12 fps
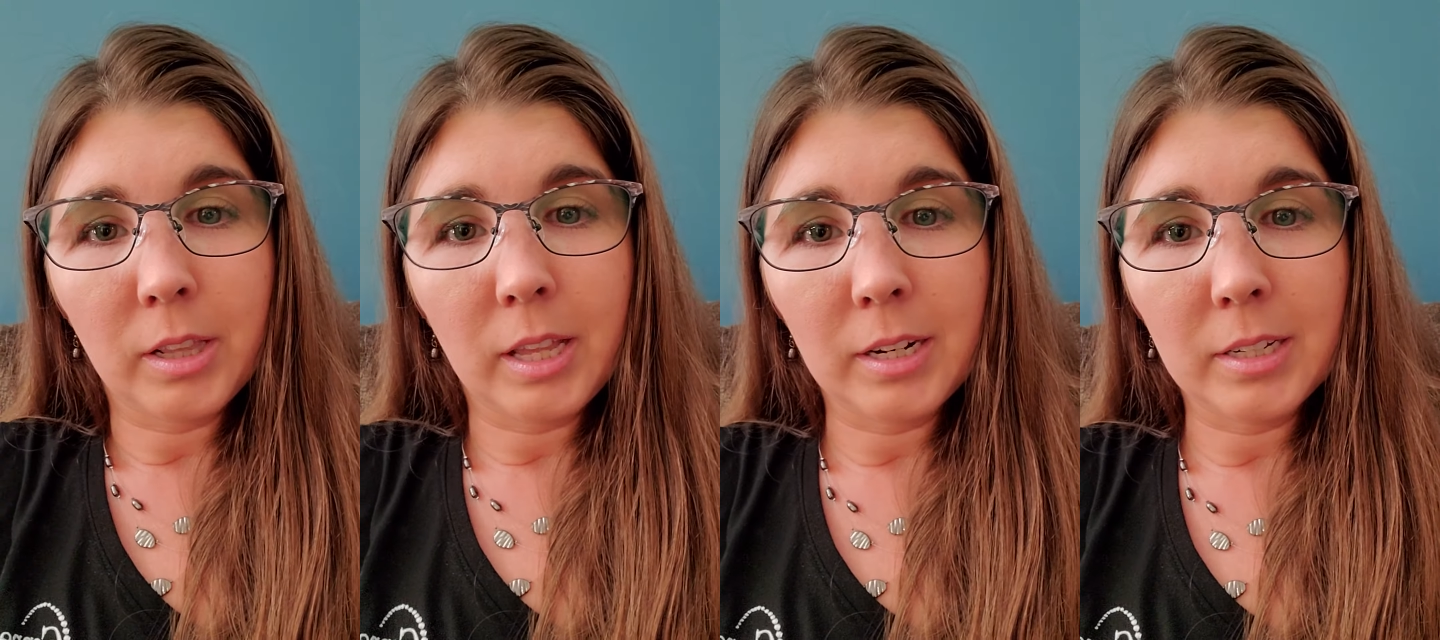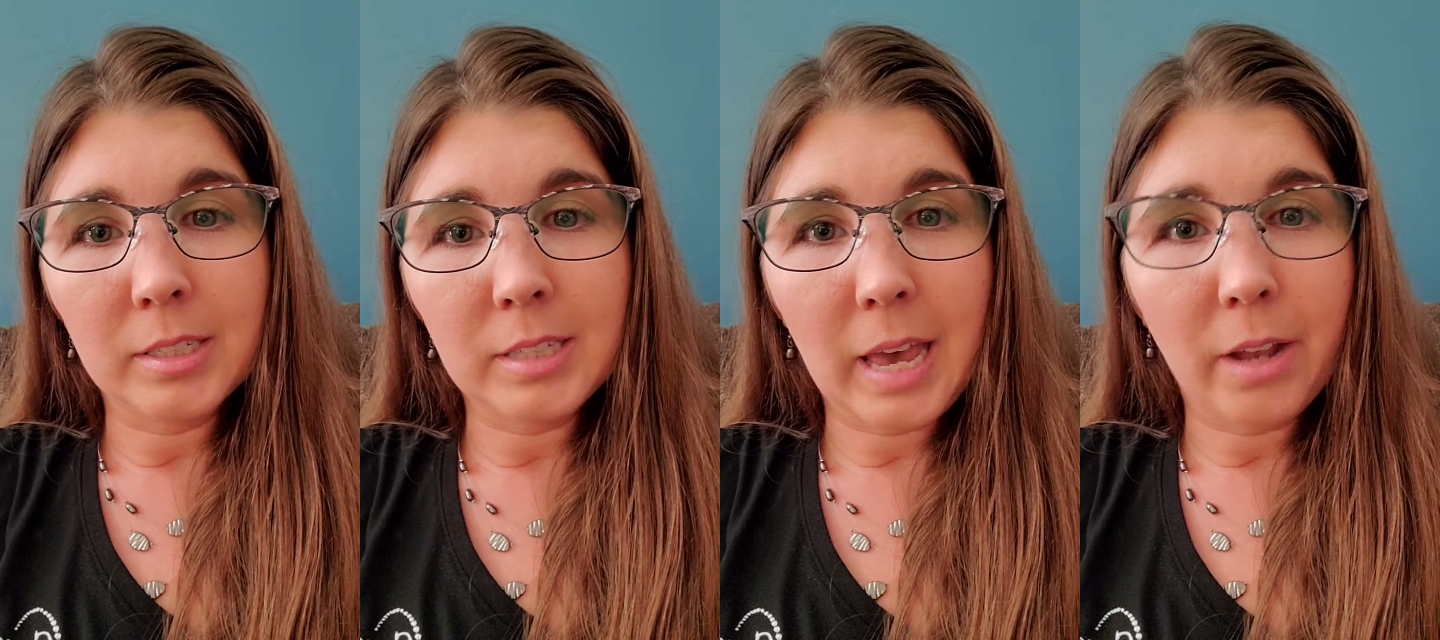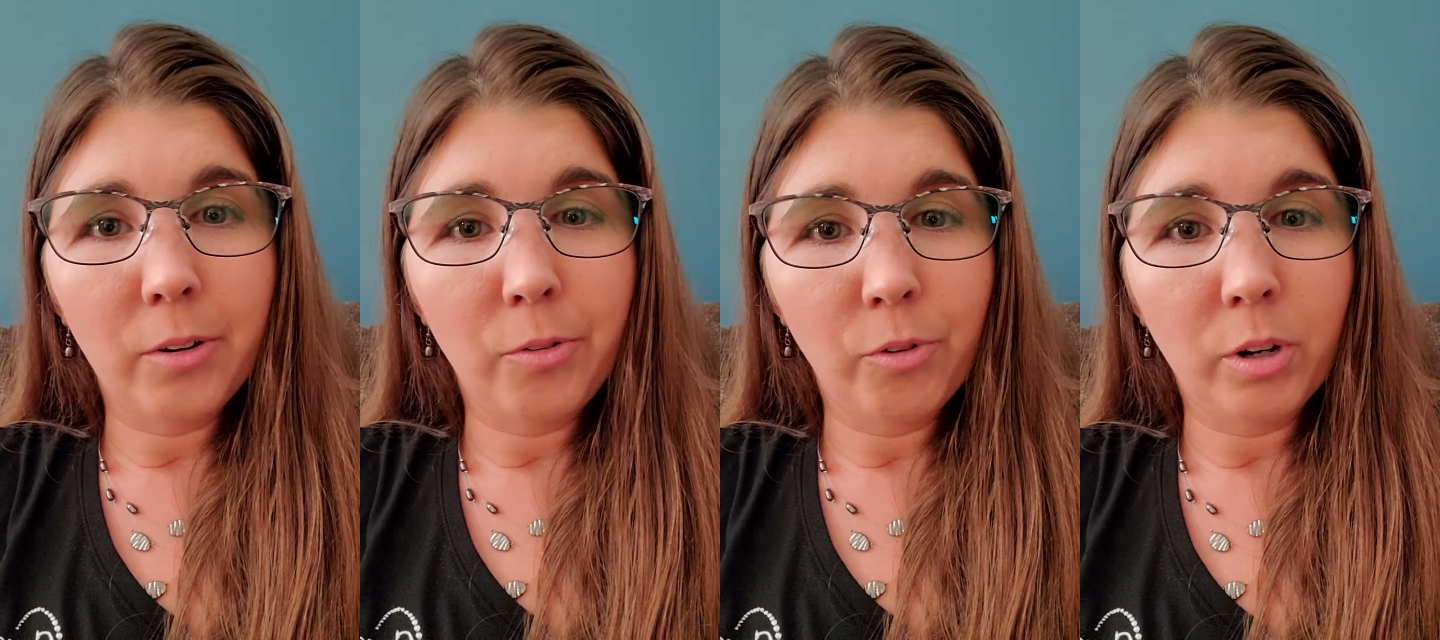that is out
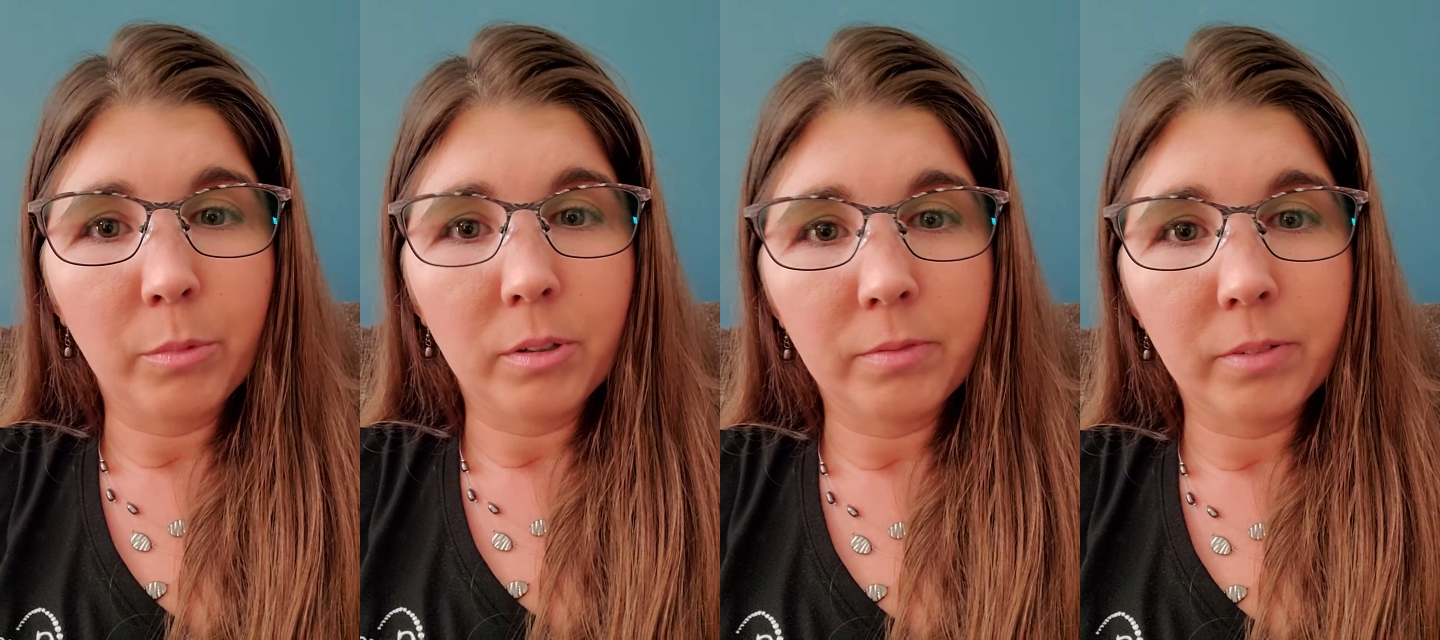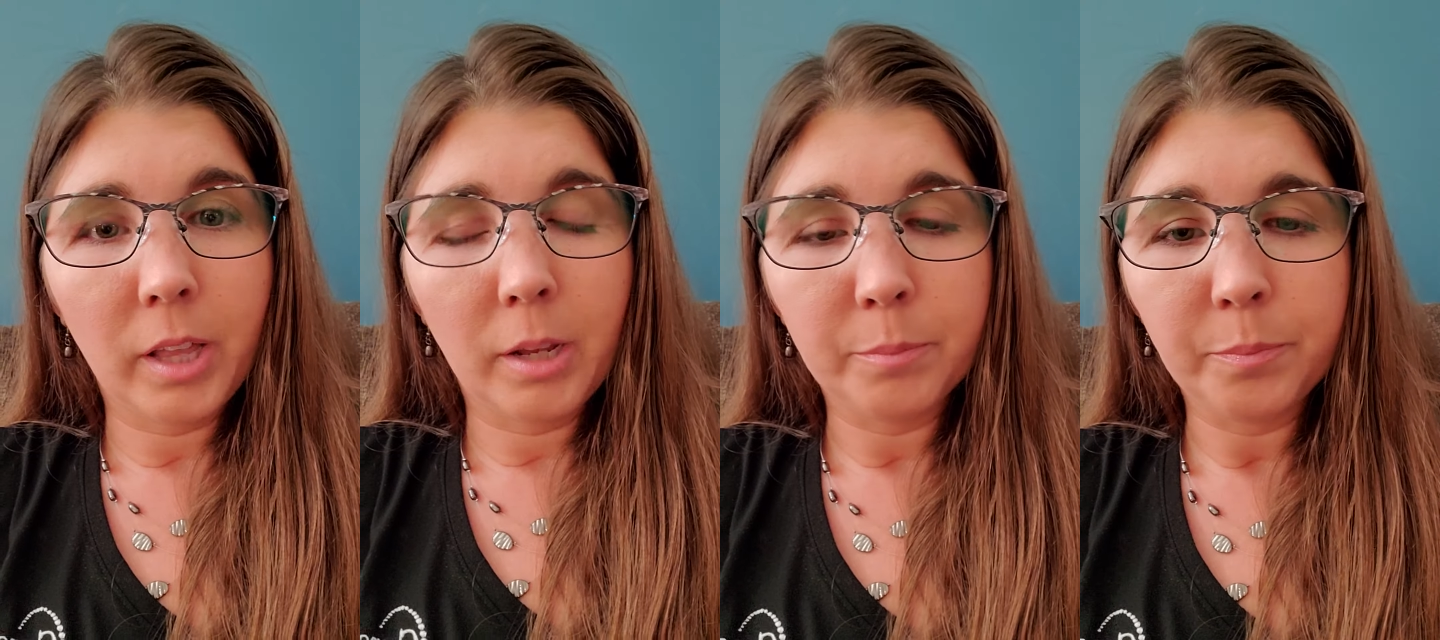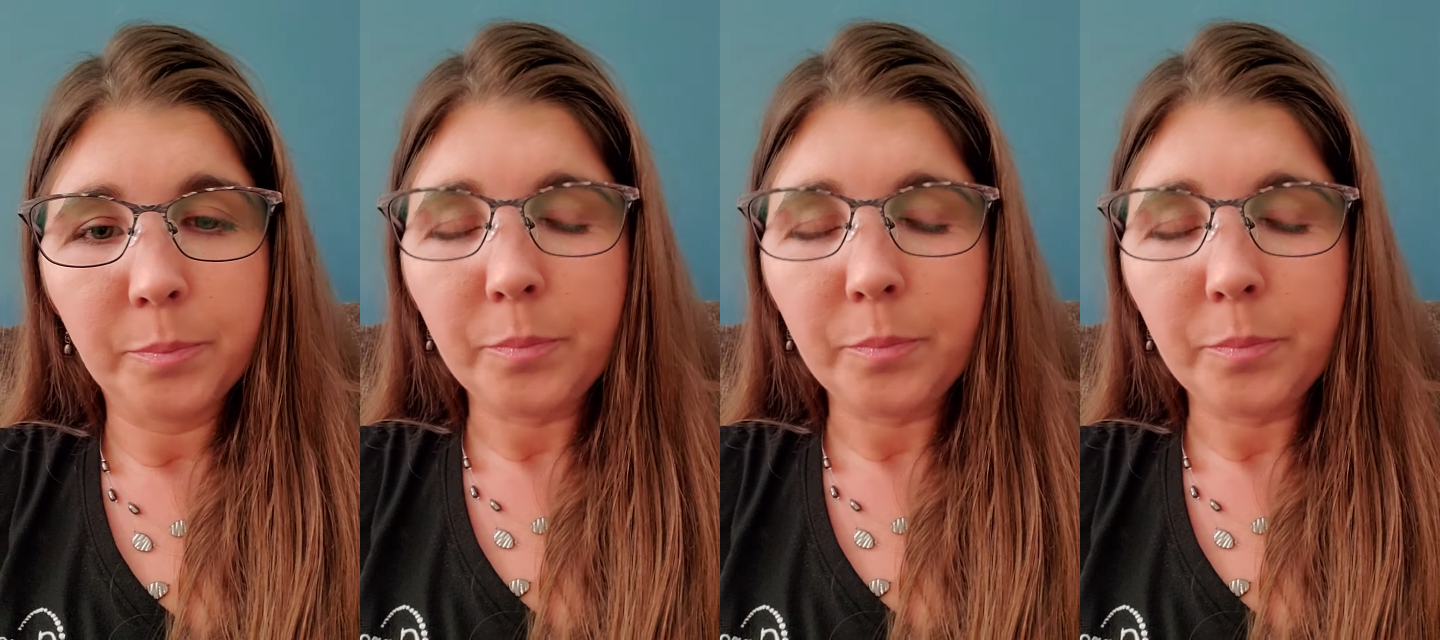of normal for them.